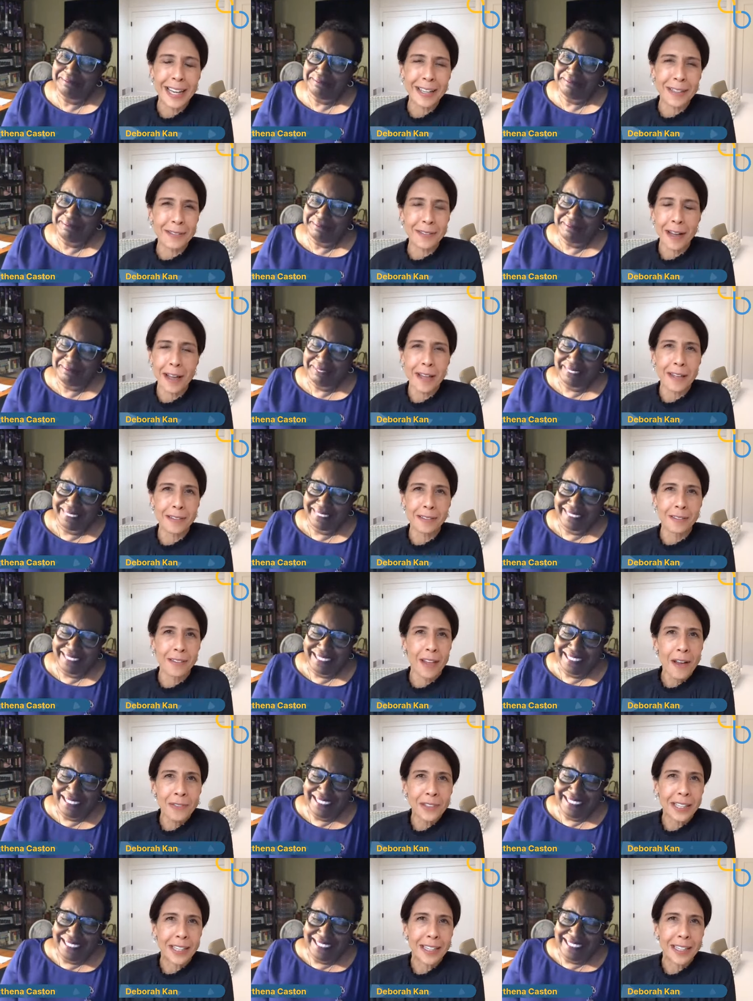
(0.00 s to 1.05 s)
Speaker 1: I, I
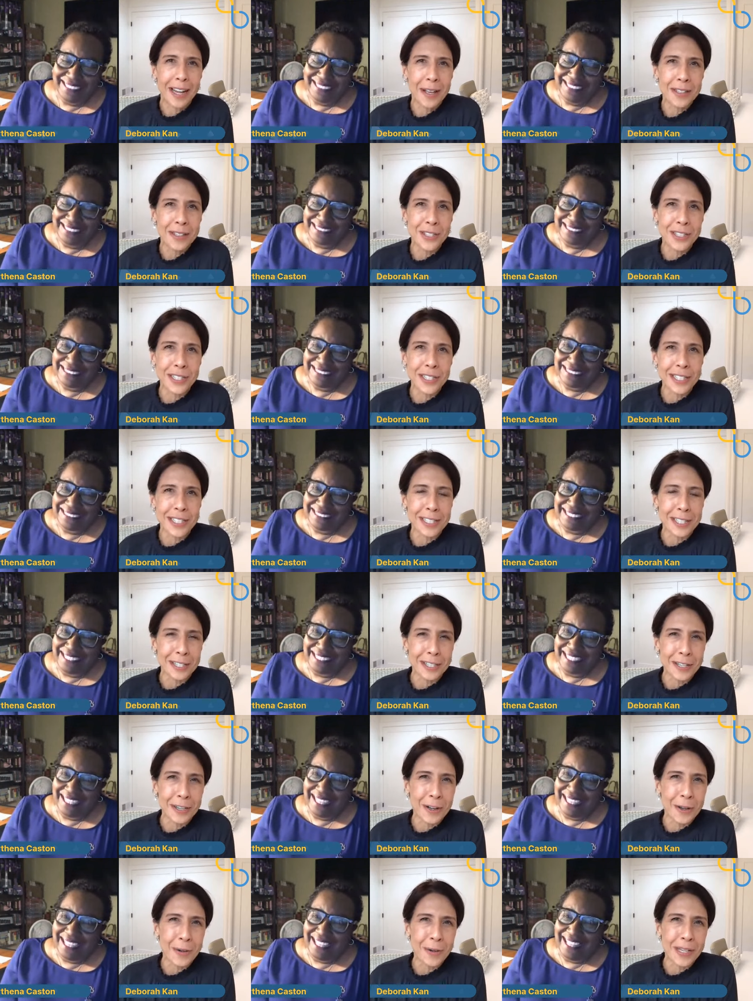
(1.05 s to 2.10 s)
love it. I just,
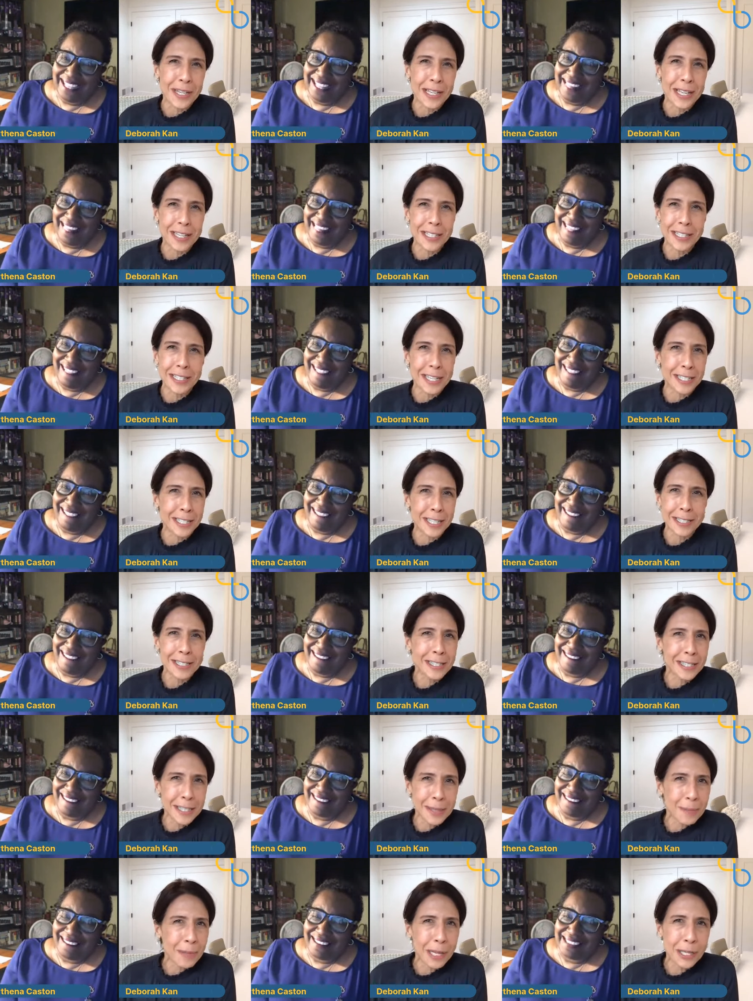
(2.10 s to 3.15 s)
you know, it, it
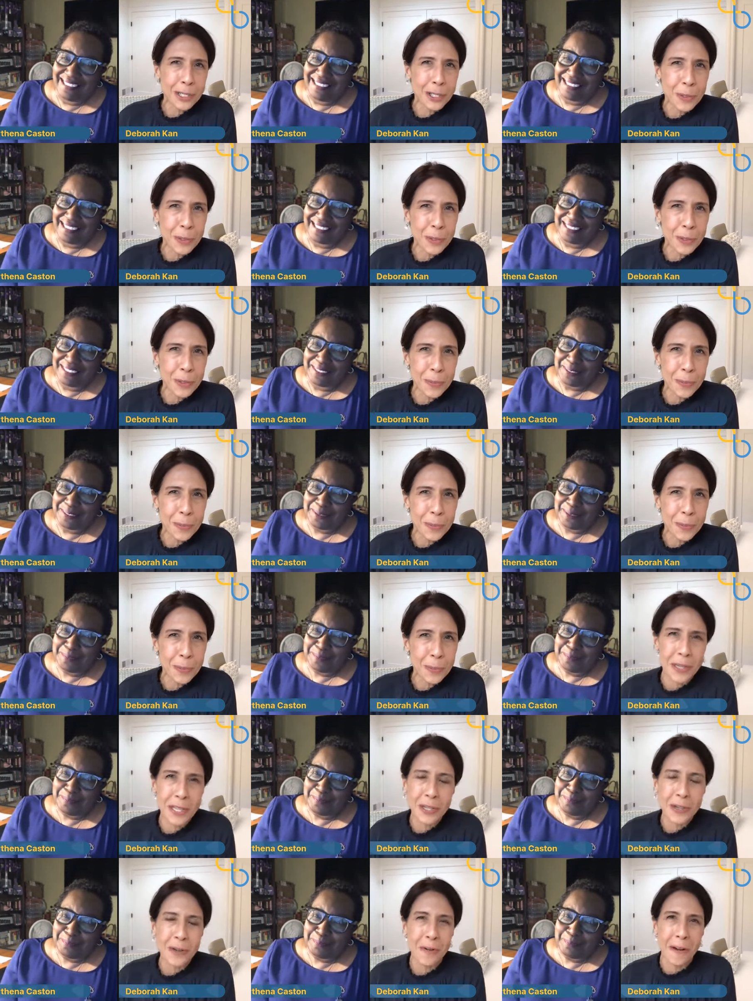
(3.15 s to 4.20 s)
doesn't seem like doom and
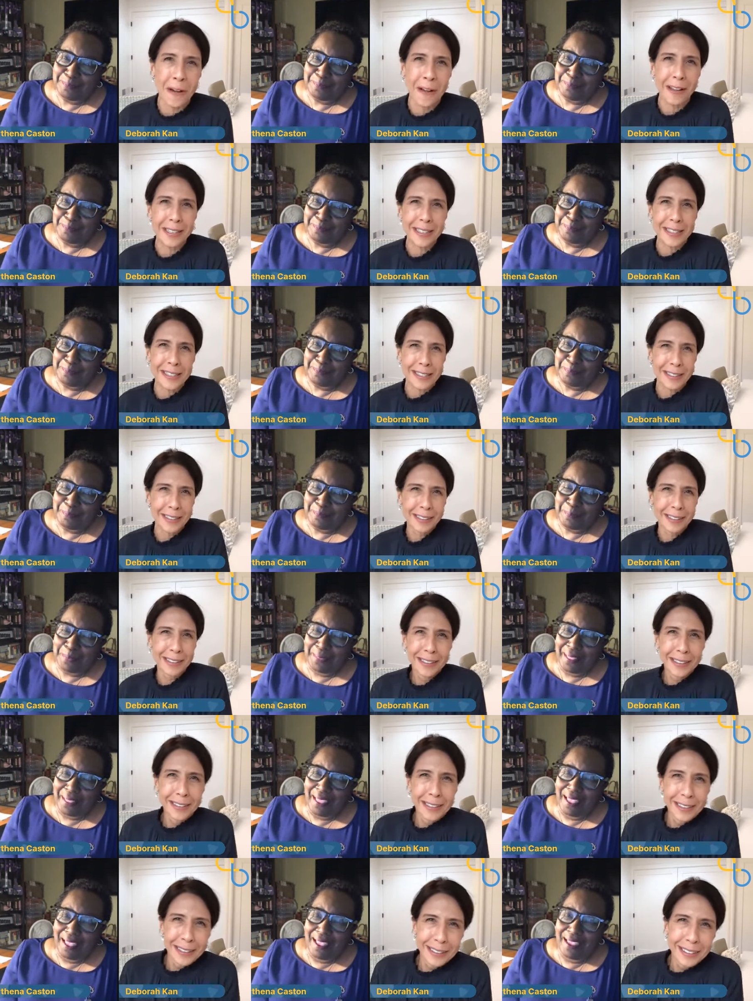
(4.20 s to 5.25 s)
gloom in your eyes.
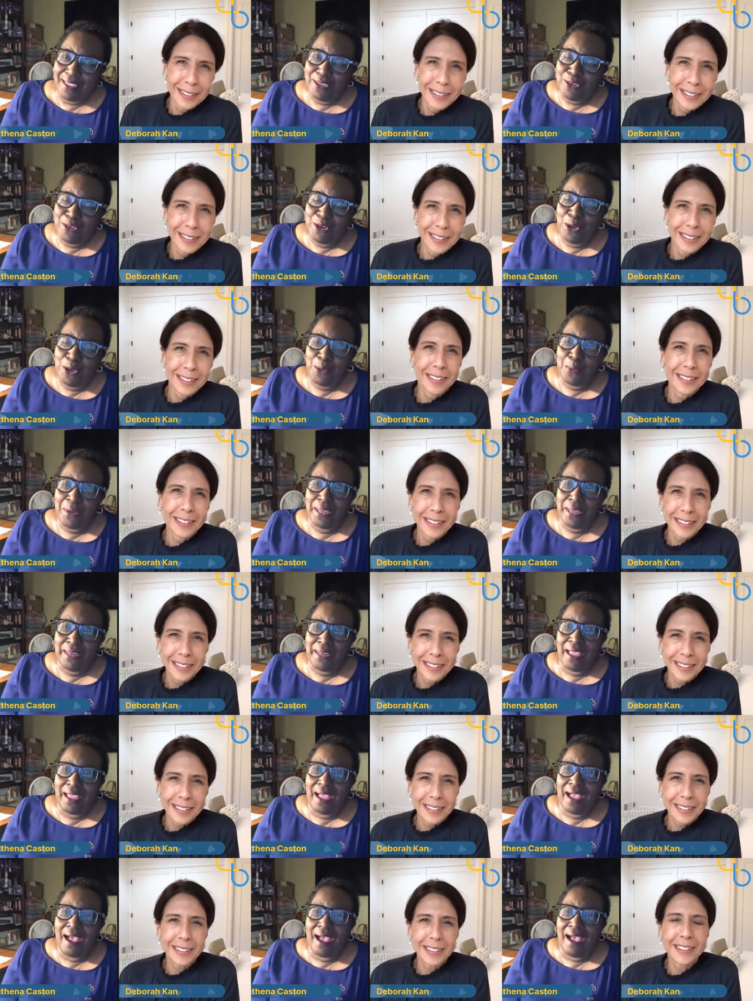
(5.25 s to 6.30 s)
Speaker 2: You know
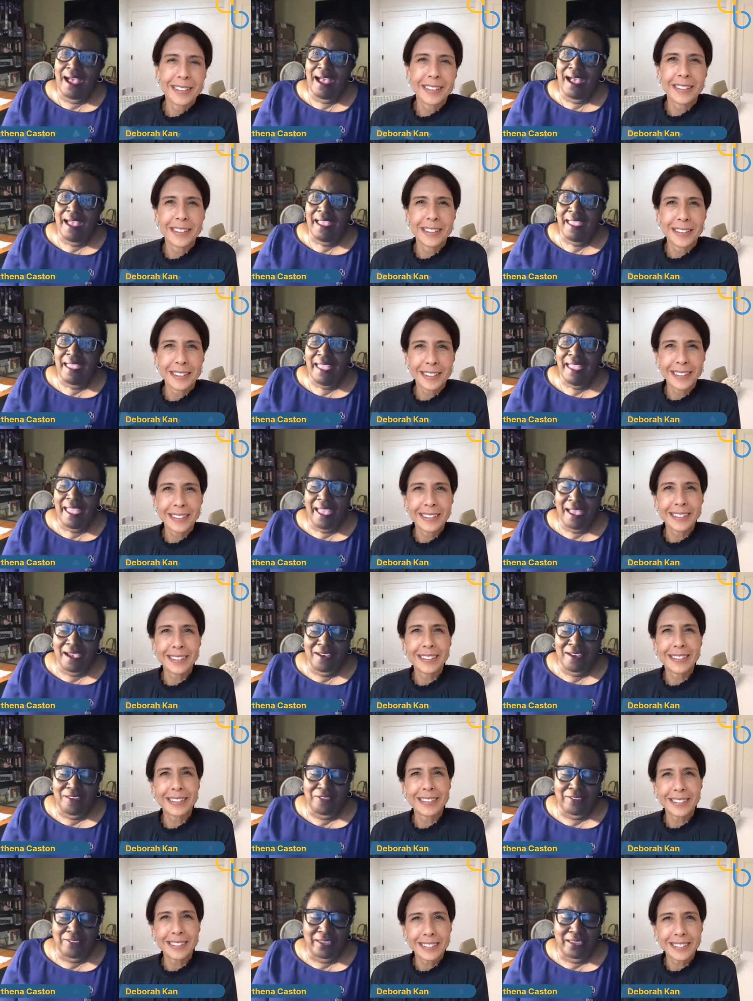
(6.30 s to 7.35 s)
what? I
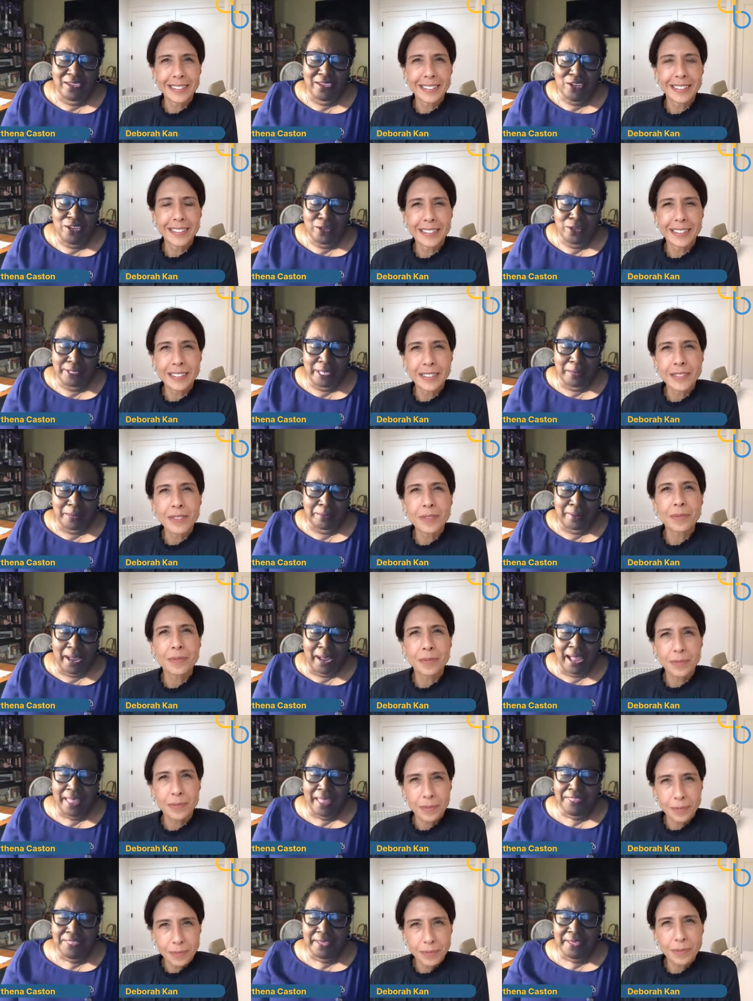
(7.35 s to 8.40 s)
have, you know, Deborah,
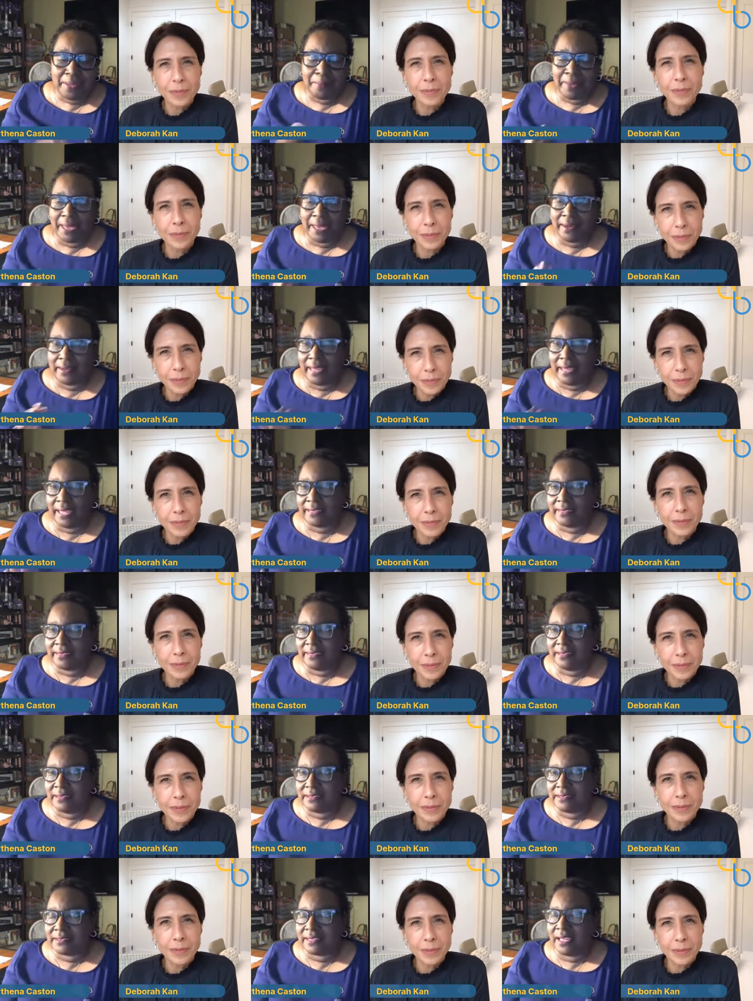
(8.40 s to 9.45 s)
I think about it like
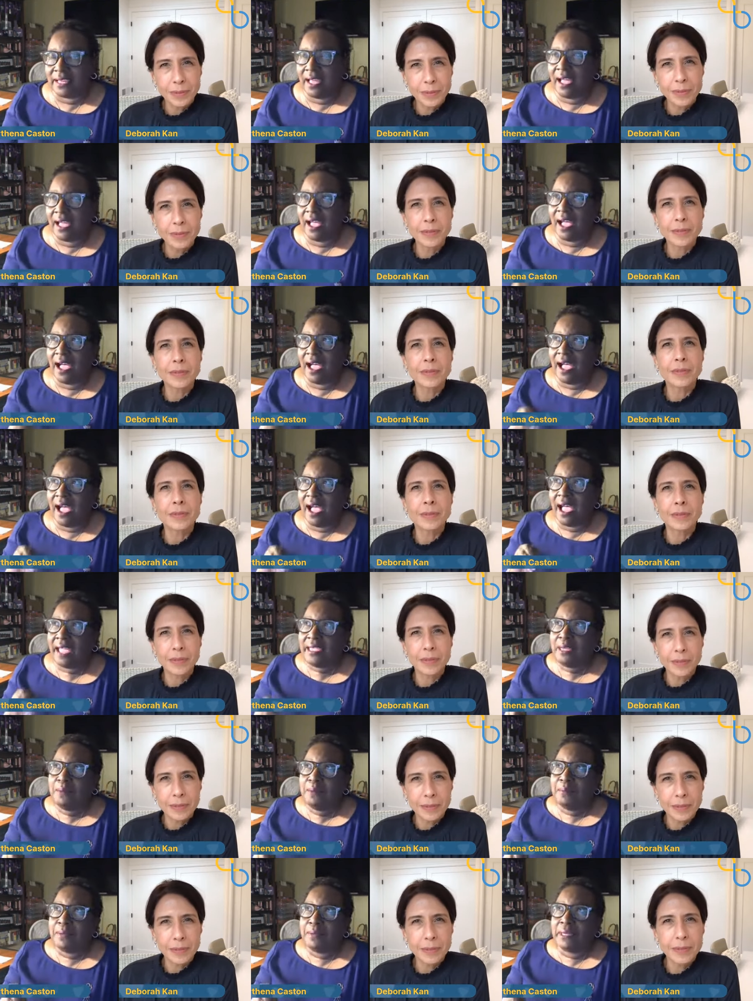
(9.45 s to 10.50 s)
this
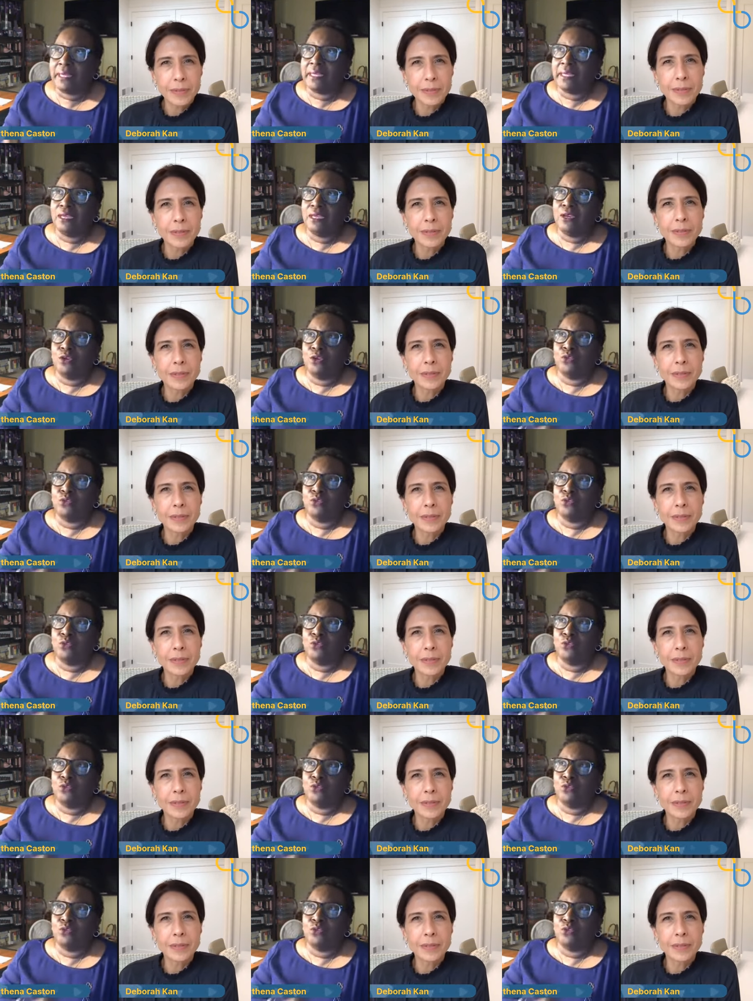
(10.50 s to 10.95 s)
I can be